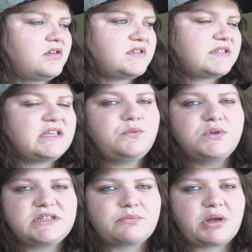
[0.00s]
There's a scene
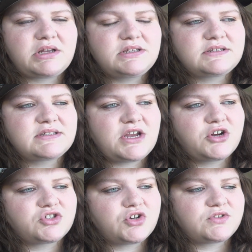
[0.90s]
where Dick Butkus'
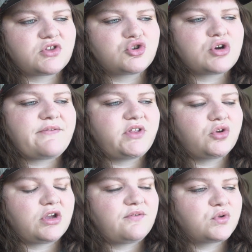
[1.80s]
character goes to the drive-in
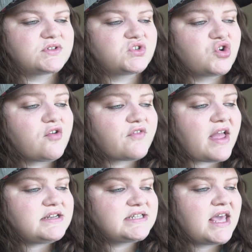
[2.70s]
looking for his
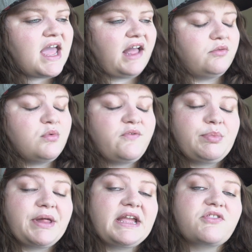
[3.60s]
girlfriend, and the movie
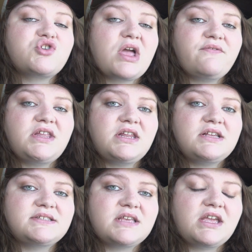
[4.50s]
playing at the drive-in
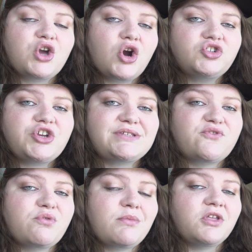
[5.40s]
is a car chase
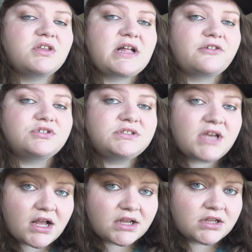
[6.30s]
from the Million Dollar
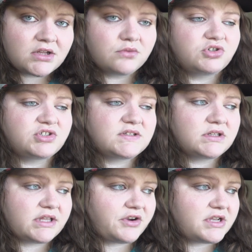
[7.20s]
Duck, which is
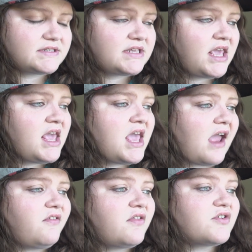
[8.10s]
hilarious.
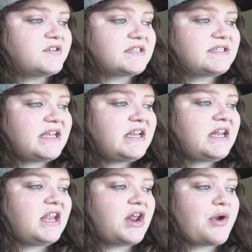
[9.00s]
And then there's a
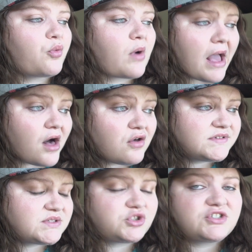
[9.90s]
scene in a
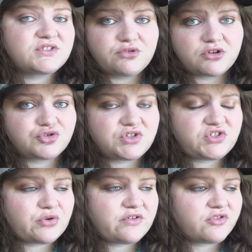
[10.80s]
Ralph's, which is a grocery
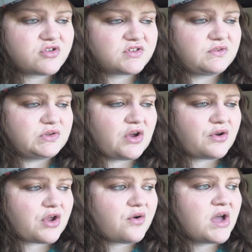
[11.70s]
store, for those of you who
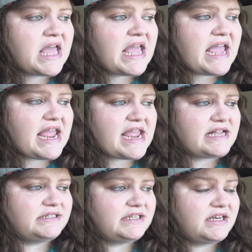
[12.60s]
don't know,
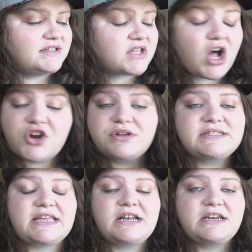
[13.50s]
and it is utter
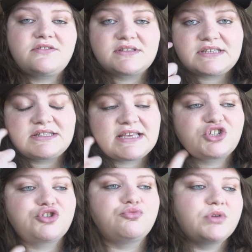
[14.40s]
insanity. The scene's
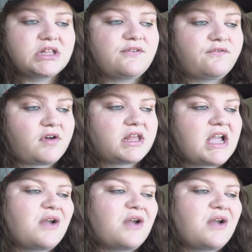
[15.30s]
actually really funny.